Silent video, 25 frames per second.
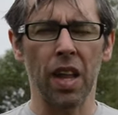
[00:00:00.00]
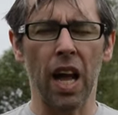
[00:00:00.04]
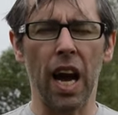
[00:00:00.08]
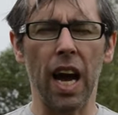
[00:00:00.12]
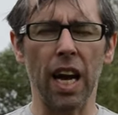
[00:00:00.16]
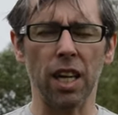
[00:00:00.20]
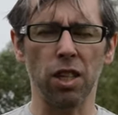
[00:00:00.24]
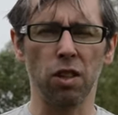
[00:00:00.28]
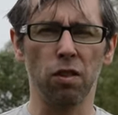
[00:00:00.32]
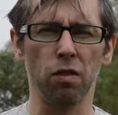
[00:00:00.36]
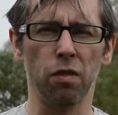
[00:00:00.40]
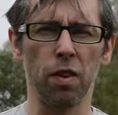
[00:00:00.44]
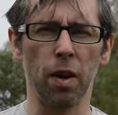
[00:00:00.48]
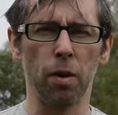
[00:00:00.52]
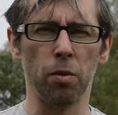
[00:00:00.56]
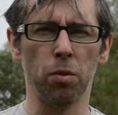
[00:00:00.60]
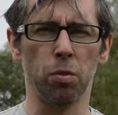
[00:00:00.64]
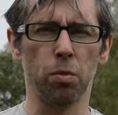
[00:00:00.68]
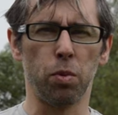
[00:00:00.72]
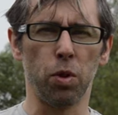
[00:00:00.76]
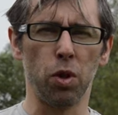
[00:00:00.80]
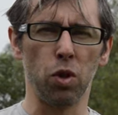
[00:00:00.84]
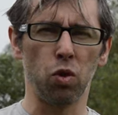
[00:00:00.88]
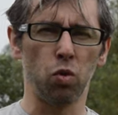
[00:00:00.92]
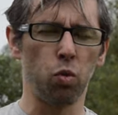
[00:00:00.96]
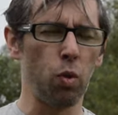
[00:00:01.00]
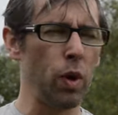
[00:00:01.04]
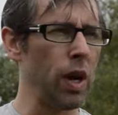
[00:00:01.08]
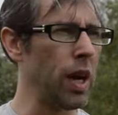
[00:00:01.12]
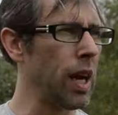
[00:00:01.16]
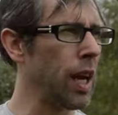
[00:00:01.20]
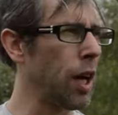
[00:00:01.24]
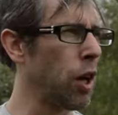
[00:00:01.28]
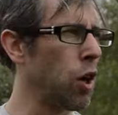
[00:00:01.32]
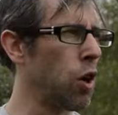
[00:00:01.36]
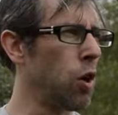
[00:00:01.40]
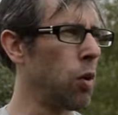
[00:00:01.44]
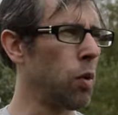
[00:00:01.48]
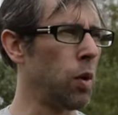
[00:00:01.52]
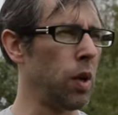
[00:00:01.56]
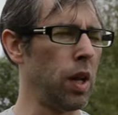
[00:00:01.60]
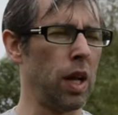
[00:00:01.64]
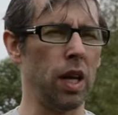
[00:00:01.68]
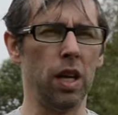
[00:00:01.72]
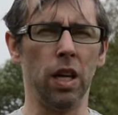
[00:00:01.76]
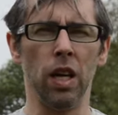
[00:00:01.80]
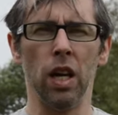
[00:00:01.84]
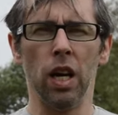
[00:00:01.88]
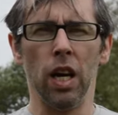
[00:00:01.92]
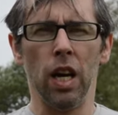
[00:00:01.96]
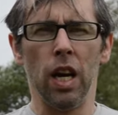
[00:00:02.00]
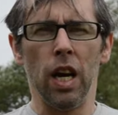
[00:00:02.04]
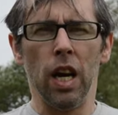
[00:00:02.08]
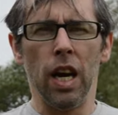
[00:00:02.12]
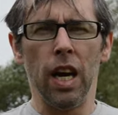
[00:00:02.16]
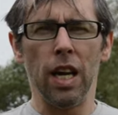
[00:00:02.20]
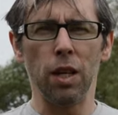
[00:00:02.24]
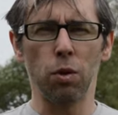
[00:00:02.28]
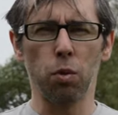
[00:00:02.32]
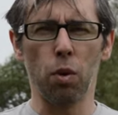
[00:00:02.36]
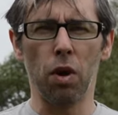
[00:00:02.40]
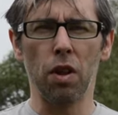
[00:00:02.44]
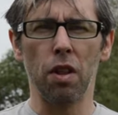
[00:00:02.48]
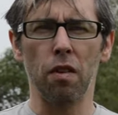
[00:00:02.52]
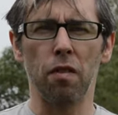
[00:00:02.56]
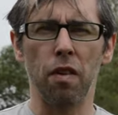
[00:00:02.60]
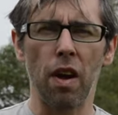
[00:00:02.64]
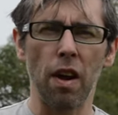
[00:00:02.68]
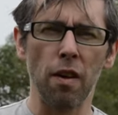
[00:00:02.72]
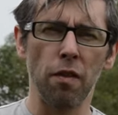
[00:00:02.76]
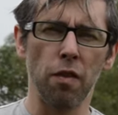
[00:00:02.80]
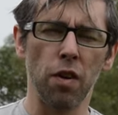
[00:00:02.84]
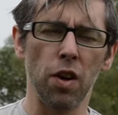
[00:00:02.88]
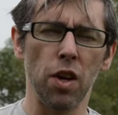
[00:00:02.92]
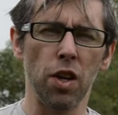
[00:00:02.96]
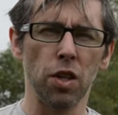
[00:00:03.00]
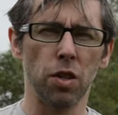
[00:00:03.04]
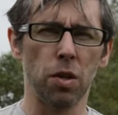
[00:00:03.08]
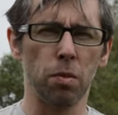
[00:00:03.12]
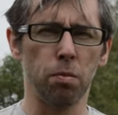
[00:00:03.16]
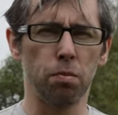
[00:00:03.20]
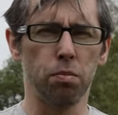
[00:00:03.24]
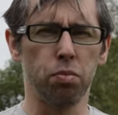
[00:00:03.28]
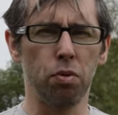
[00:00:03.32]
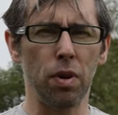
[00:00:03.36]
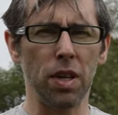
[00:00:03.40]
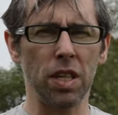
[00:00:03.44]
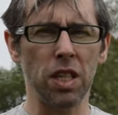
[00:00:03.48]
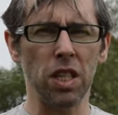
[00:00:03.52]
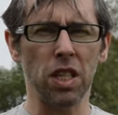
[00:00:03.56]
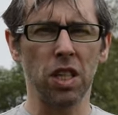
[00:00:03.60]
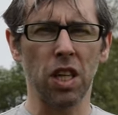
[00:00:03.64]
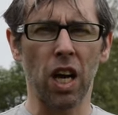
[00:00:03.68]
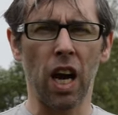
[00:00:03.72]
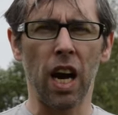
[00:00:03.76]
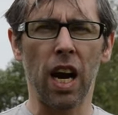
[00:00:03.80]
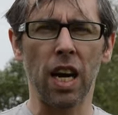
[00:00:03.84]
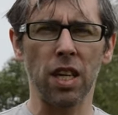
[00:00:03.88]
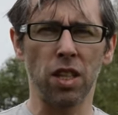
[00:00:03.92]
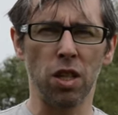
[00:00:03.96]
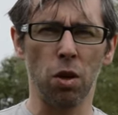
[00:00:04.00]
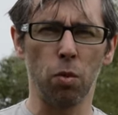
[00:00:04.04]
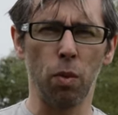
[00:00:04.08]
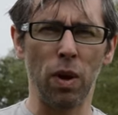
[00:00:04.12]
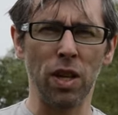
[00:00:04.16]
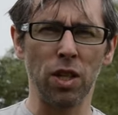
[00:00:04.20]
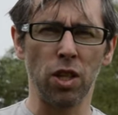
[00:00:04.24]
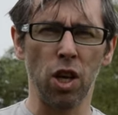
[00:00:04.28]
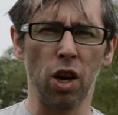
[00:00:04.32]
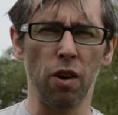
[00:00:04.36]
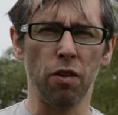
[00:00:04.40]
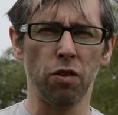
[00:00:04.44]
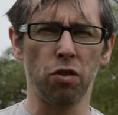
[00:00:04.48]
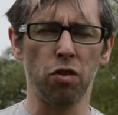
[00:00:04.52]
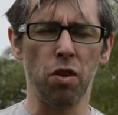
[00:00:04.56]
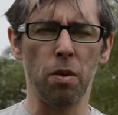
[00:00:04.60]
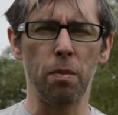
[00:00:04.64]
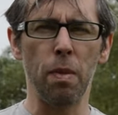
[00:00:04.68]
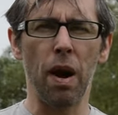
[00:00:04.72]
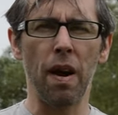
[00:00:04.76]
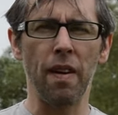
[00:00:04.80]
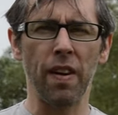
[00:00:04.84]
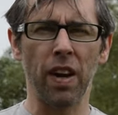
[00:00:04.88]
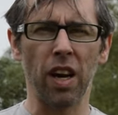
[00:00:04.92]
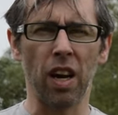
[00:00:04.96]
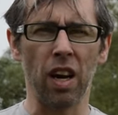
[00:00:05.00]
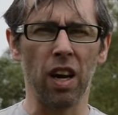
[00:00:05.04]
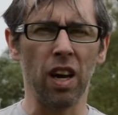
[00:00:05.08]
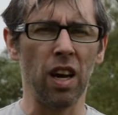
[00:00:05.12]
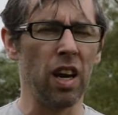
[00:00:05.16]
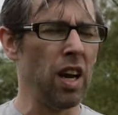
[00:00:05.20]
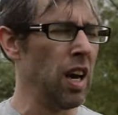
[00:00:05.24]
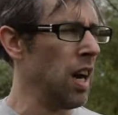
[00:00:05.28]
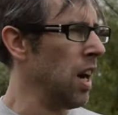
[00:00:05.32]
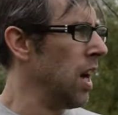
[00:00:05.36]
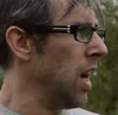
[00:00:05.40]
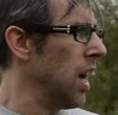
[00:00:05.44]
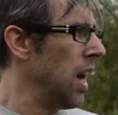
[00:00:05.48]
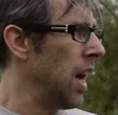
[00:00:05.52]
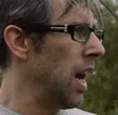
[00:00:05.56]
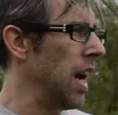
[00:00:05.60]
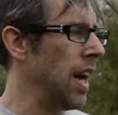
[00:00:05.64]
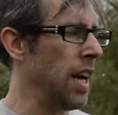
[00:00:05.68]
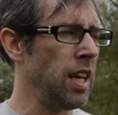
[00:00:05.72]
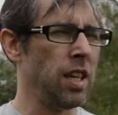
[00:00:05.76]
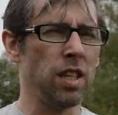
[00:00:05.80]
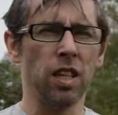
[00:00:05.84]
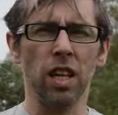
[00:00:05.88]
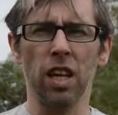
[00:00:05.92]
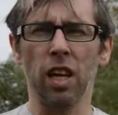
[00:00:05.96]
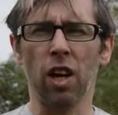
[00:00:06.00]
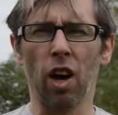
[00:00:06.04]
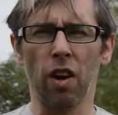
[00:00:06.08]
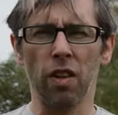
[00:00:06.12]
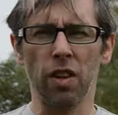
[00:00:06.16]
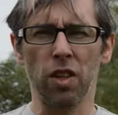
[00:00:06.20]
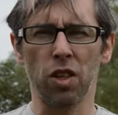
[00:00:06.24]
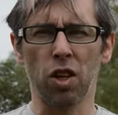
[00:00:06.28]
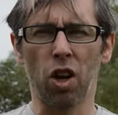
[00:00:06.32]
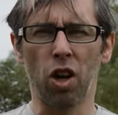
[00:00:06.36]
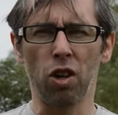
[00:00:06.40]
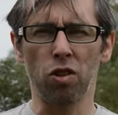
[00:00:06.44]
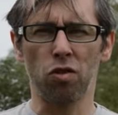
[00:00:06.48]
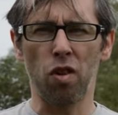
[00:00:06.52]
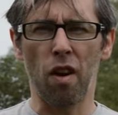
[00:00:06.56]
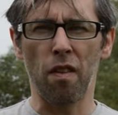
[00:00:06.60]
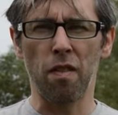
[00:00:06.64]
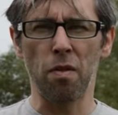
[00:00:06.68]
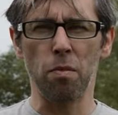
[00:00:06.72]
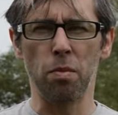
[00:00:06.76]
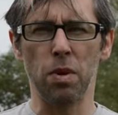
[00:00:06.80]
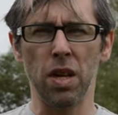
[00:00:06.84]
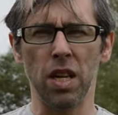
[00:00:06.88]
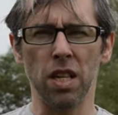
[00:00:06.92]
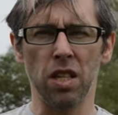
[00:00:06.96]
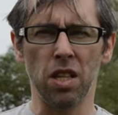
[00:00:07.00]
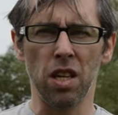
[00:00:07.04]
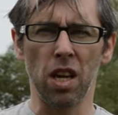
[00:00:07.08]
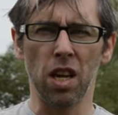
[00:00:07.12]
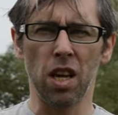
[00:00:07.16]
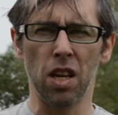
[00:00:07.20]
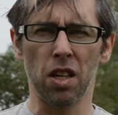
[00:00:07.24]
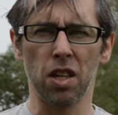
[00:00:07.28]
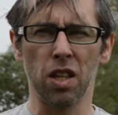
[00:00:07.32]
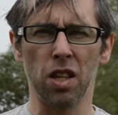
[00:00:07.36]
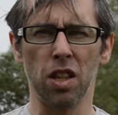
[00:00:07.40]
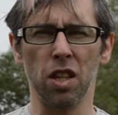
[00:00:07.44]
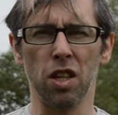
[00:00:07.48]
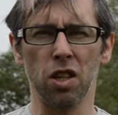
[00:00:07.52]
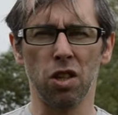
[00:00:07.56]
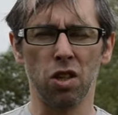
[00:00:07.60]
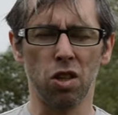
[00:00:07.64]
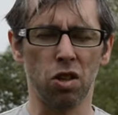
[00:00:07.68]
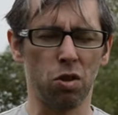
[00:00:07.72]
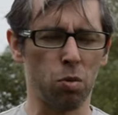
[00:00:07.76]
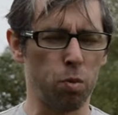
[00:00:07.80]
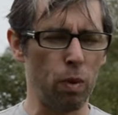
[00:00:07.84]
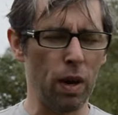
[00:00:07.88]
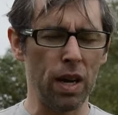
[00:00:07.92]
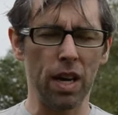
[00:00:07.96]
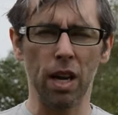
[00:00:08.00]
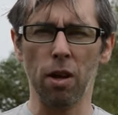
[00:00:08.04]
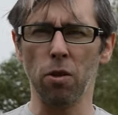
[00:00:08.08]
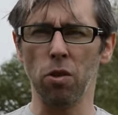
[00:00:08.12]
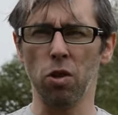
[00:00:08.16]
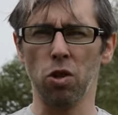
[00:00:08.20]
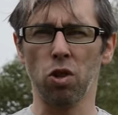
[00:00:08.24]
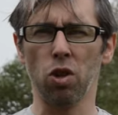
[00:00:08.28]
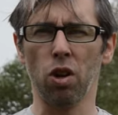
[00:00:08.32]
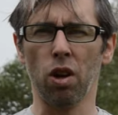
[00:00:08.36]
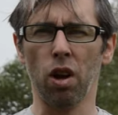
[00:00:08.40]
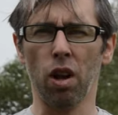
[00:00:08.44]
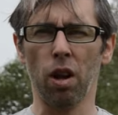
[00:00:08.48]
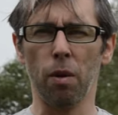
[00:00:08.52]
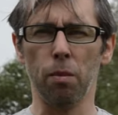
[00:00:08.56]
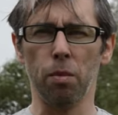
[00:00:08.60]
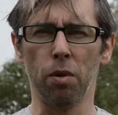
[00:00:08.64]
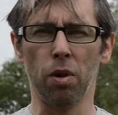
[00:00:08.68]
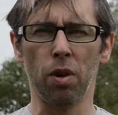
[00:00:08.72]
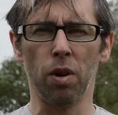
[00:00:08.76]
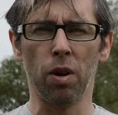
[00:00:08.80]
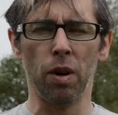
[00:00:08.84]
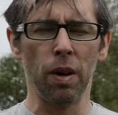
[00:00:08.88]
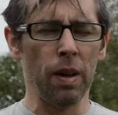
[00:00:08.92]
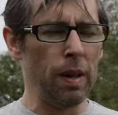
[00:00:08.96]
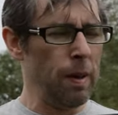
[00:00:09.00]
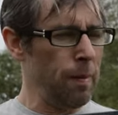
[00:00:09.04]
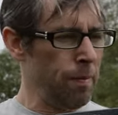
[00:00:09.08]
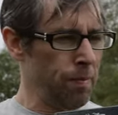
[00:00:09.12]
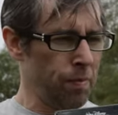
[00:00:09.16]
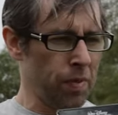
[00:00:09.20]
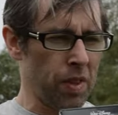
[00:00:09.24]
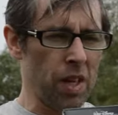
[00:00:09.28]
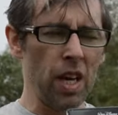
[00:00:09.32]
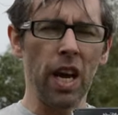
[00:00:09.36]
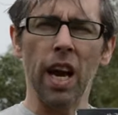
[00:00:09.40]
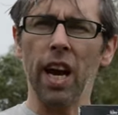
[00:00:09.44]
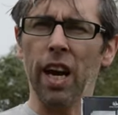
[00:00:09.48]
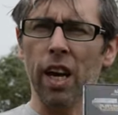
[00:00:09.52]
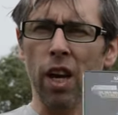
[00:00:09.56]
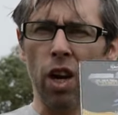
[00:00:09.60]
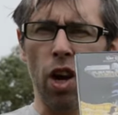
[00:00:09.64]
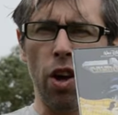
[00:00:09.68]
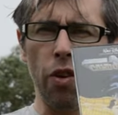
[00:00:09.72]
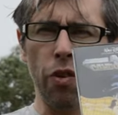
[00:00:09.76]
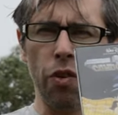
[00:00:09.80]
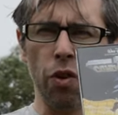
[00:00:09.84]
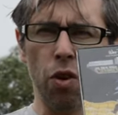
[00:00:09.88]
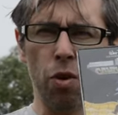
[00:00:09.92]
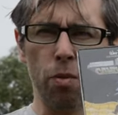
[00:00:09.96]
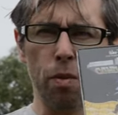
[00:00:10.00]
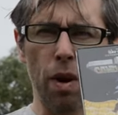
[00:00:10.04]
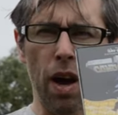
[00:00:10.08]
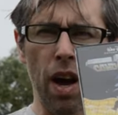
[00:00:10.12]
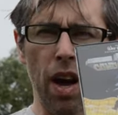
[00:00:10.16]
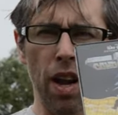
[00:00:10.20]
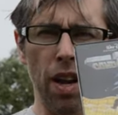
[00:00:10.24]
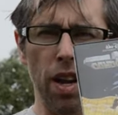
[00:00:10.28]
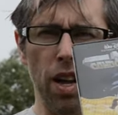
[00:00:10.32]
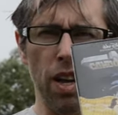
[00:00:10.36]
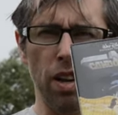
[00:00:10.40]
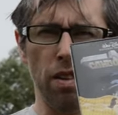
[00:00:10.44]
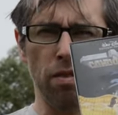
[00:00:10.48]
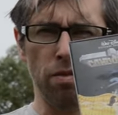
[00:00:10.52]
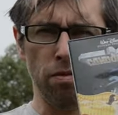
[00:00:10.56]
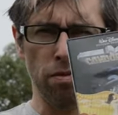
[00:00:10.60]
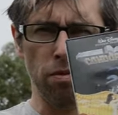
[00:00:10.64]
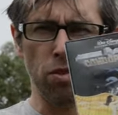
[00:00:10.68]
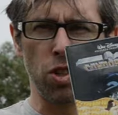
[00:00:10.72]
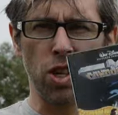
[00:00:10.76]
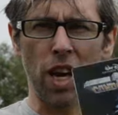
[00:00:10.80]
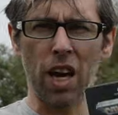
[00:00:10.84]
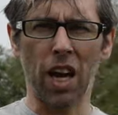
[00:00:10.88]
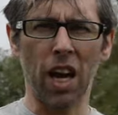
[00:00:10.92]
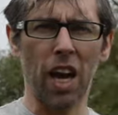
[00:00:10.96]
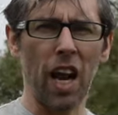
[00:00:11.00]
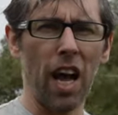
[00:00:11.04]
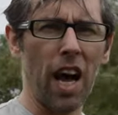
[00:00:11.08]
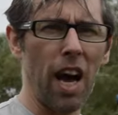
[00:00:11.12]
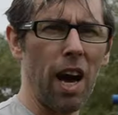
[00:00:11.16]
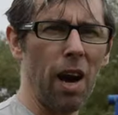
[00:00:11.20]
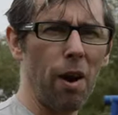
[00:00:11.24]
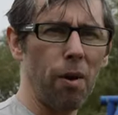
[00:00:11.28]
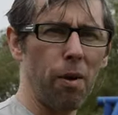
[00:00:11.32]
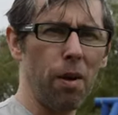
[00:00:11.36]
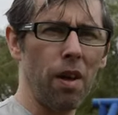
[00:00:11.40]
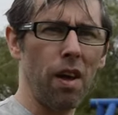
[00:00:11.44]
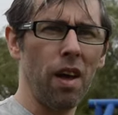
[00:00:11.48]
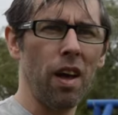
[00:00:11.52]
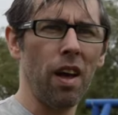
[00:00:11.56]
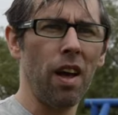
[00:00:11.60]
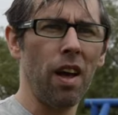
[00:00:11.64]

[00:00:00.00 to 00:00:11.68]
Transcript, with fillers: action films, but it's really cool and it's one of the very first British guys that went over to America and he got this contract from Disney and I think this just went down the toilet, but yeah, Condorman and check it out.